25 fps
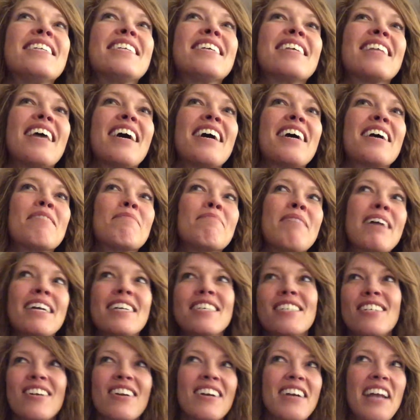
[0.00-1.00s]
to like make
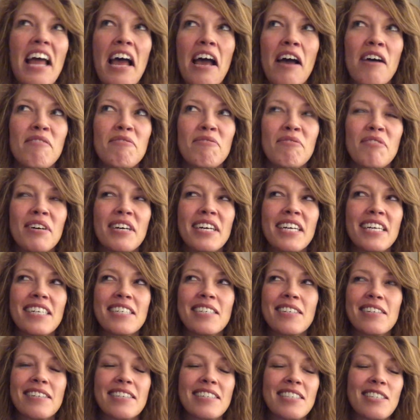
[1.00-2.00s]
sure and have one
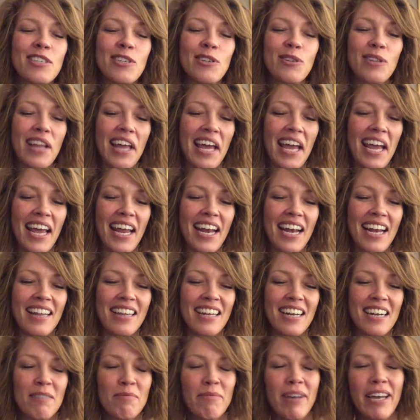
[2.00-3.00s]
until it's too late and
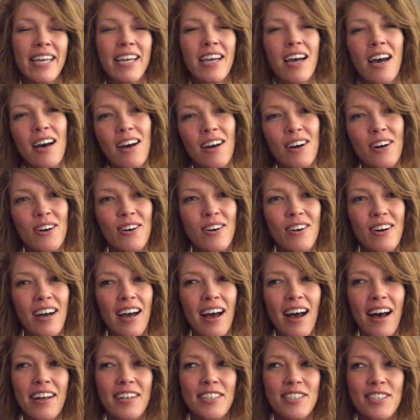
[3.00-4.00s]
then I'm like, "Oh,
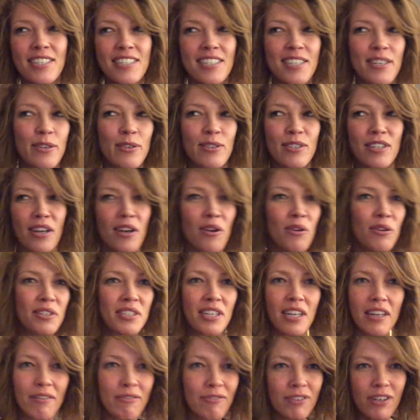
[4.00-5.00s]
I'll just use an
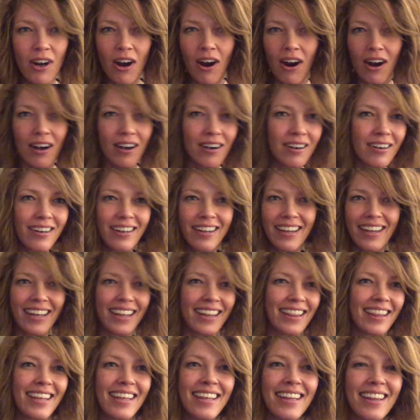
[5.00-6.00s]
old gift card."
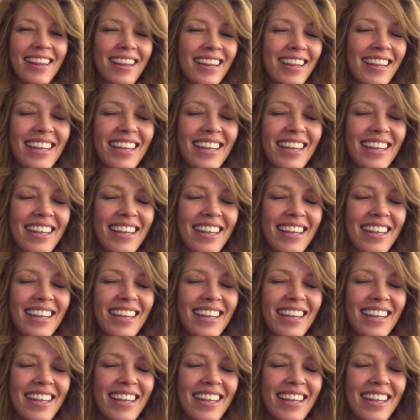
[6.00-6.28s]
And then